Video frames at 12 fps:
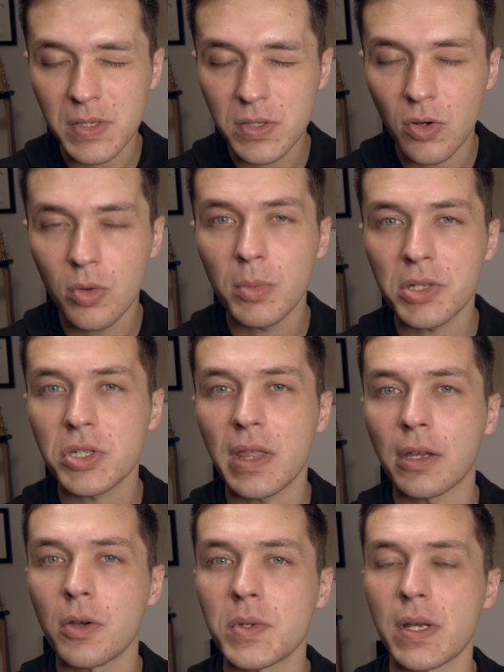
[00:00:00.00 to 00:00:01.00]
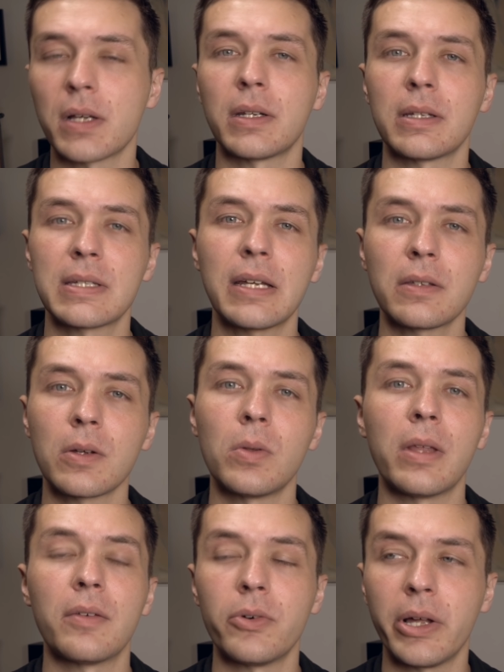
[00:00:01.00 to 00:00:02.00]
so much that goes on on a technical
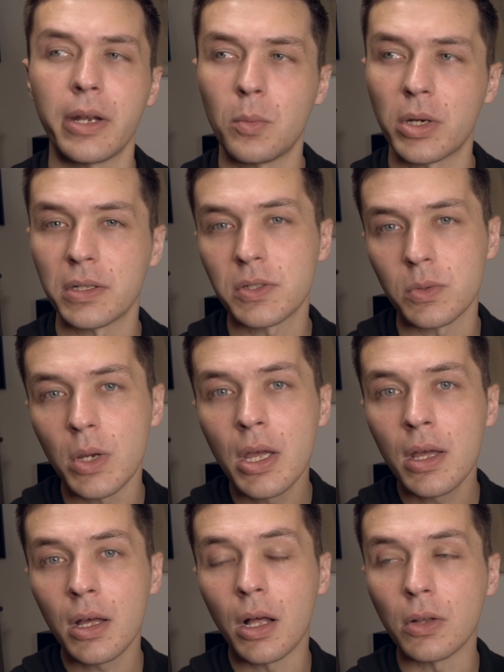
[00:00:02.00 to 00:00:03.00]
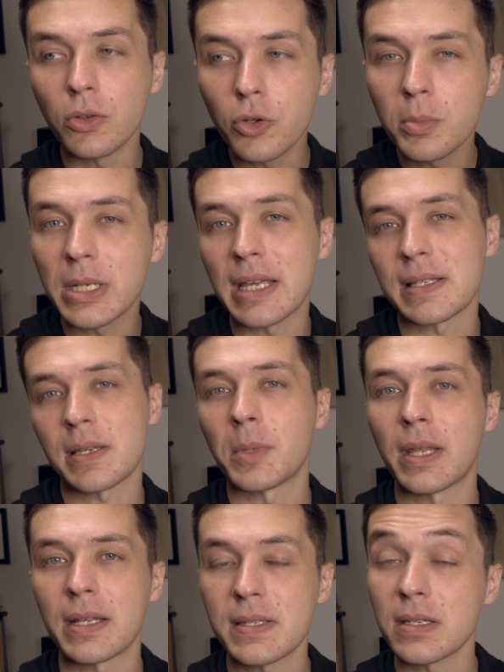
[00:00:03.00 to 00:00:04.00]
level, and I wanted to illuminate some
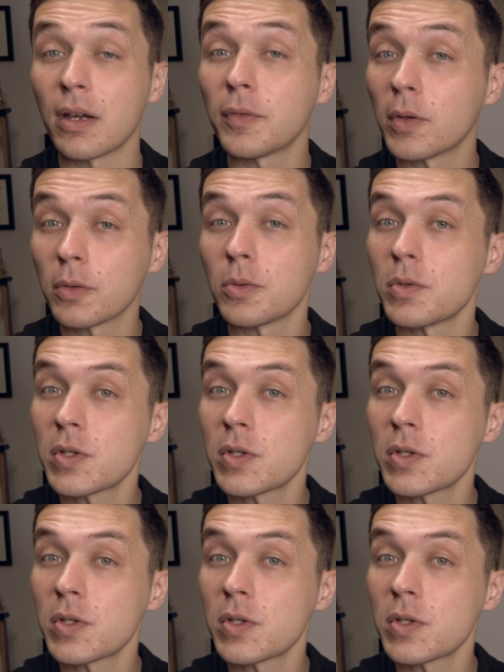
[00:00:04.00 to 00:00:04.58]
of that stuff through